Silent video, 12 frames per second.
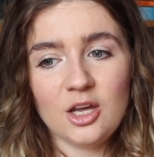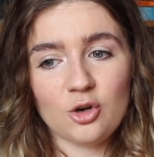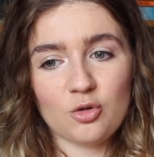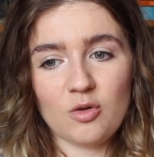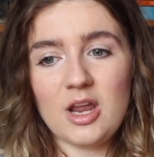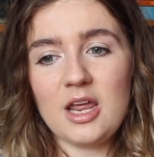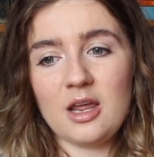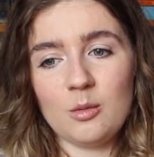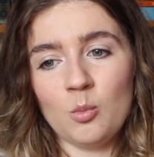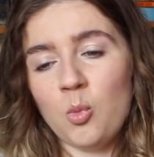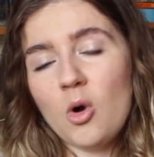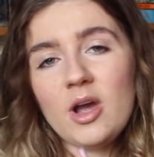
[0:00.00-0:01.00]
create
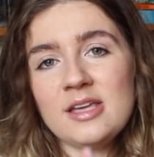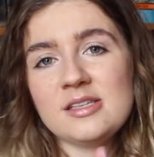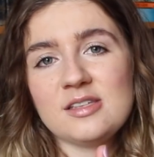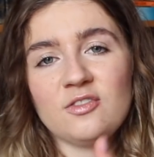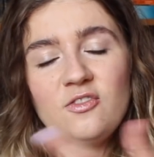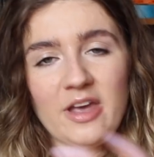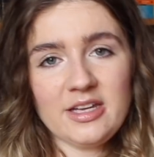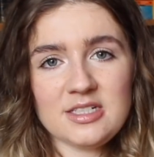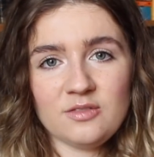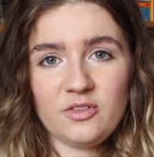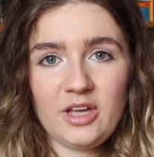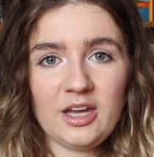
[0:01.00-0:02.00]
what is
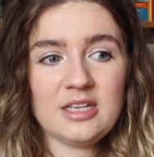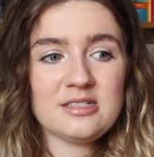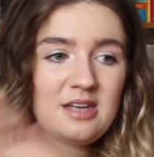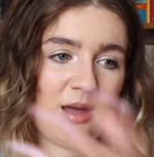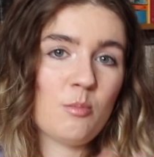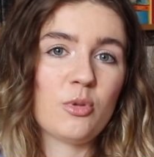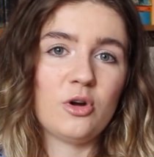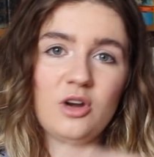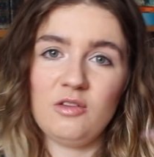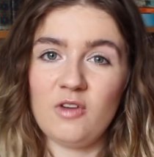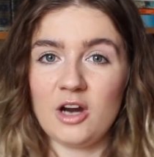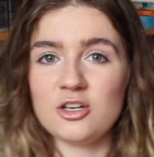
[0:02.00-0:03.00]
effectively a
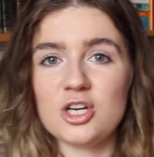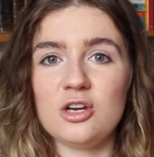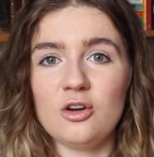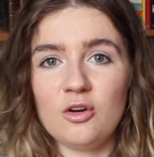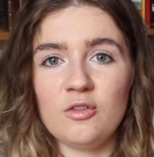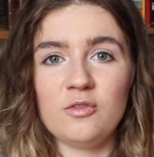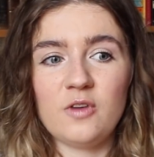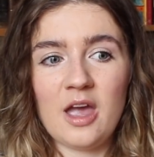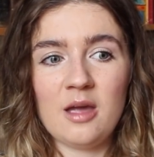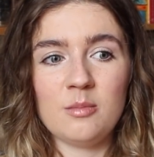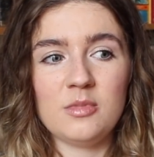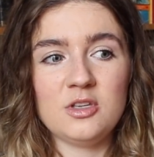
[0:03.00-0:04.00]
contemporary version of
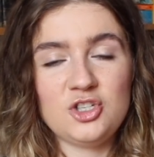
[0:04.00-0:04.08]
the